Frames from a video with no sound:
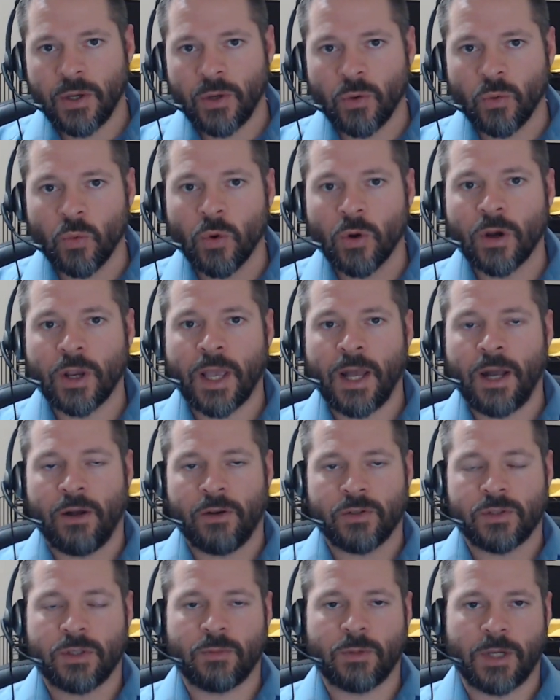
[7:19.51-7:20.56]
work
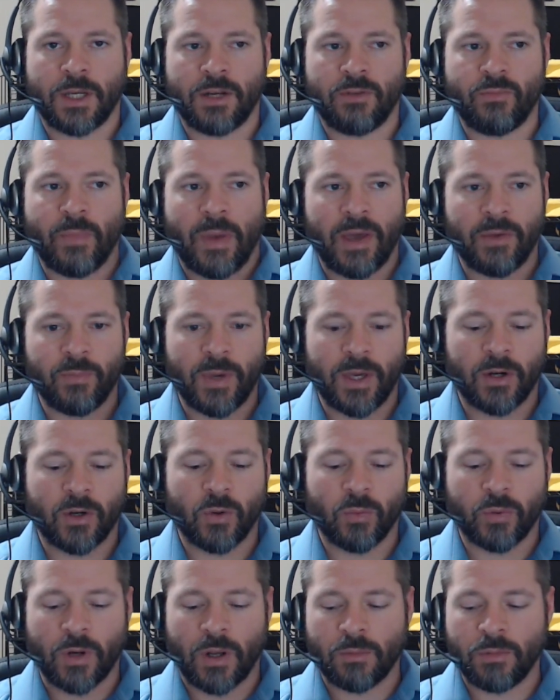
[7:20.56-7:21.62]
out some kind of mathematical
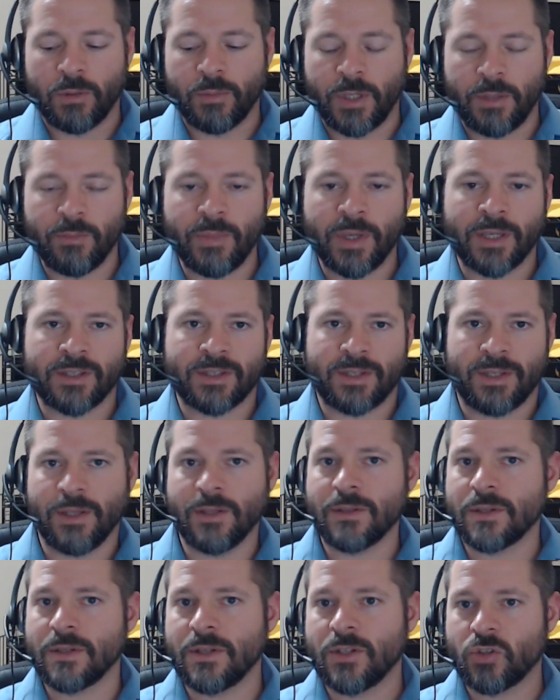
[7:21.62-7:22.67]
problem and it makes
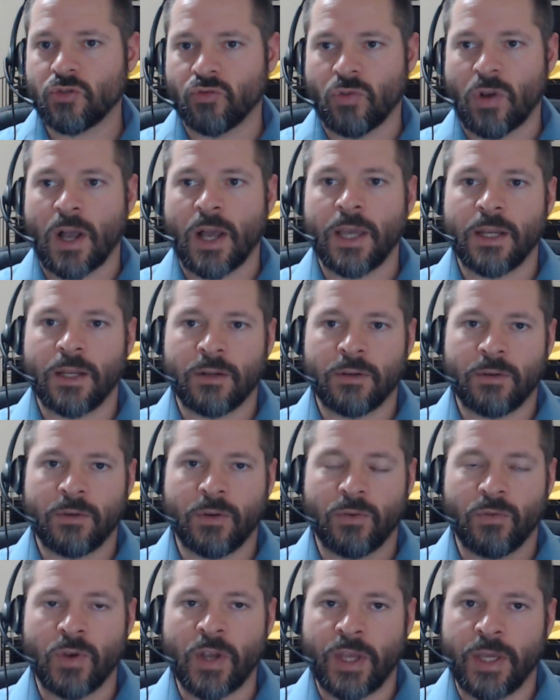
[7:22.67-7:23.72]
sense and it's right and
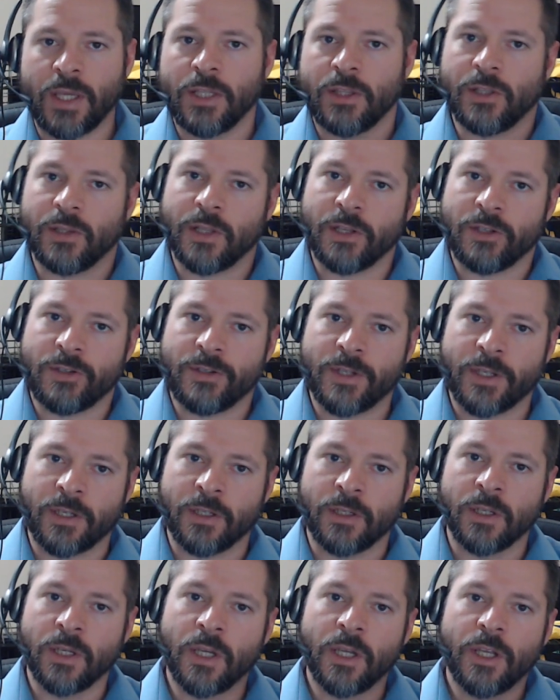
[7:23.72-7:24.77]
hooray, and then they stick
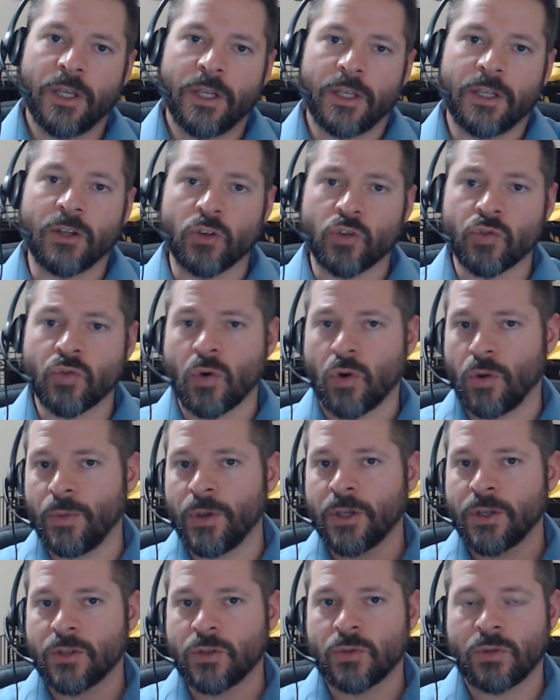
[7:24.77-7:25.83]
it in a drawer
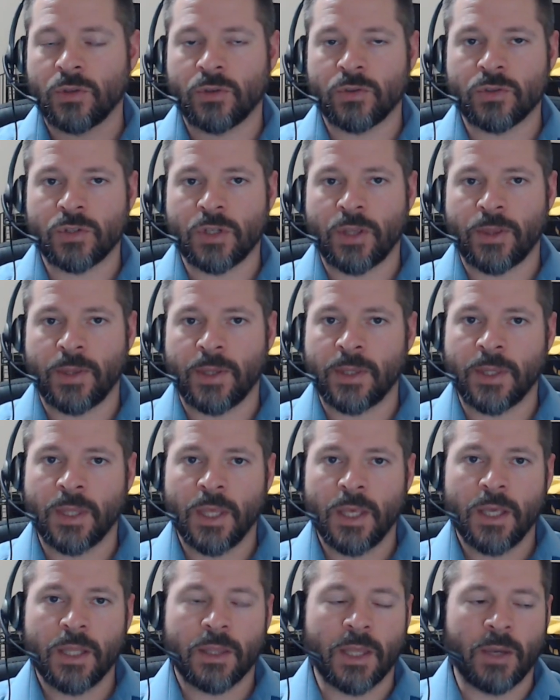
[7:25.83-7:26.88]
because there's nothing
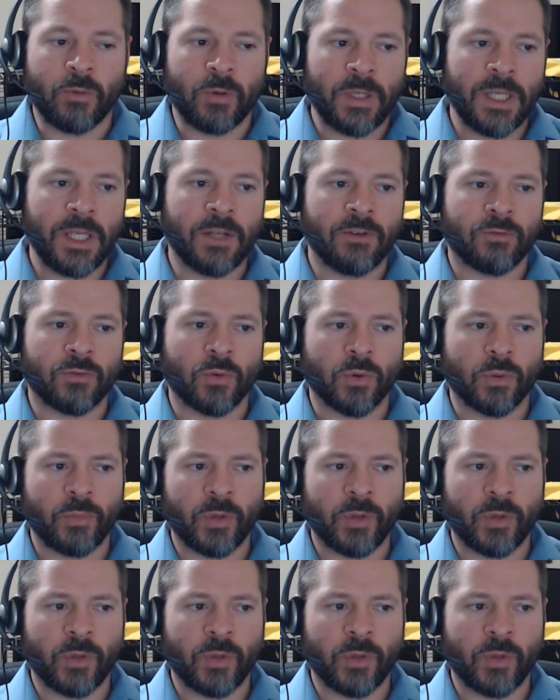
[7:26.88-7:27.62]
that we need it for.